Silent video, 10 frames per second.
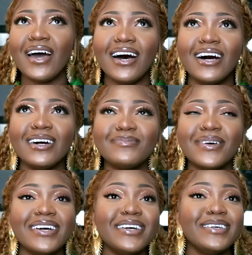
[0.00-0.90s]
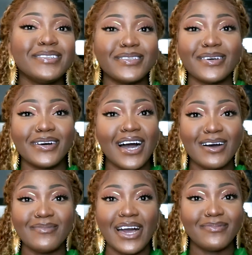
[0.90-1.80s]
um so
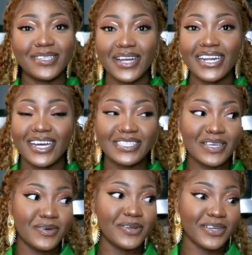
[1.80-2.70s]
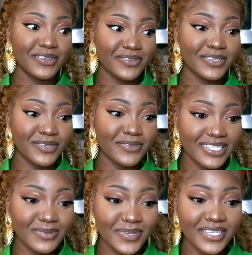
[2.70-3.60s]
um i've been trying out a whole lot of keto
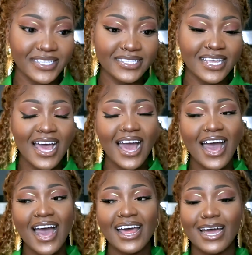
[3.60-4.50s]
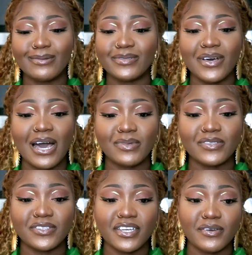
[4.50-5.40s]
recipes and i'm so happy
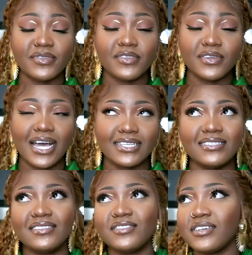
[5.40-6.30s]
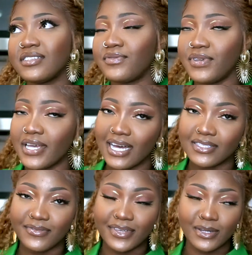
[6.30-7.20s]
to share with you guys this is just three
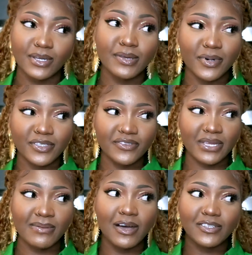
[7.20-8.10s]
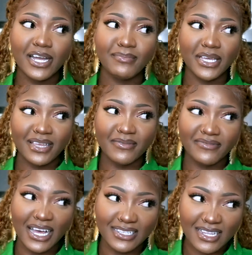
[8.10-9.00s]
out of a, lot, a bunch of them i'll try and make them
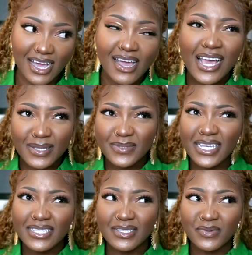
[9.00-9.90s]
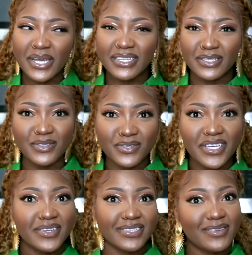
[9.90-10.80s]
faster especially since we're in the new
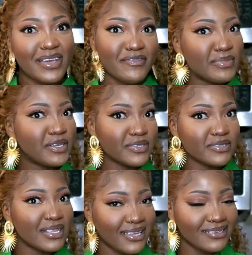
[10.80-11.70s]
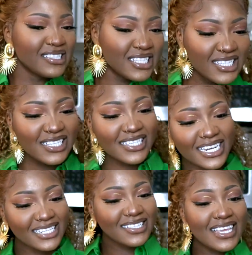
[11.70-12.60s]
year because i know everybody wants to like
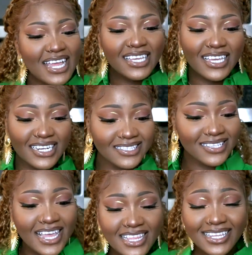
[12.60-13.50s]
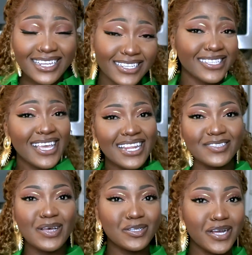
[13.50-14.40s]
get it together get it together get it together
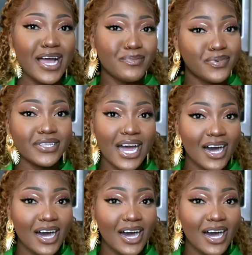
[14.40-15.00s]
so i'll try and put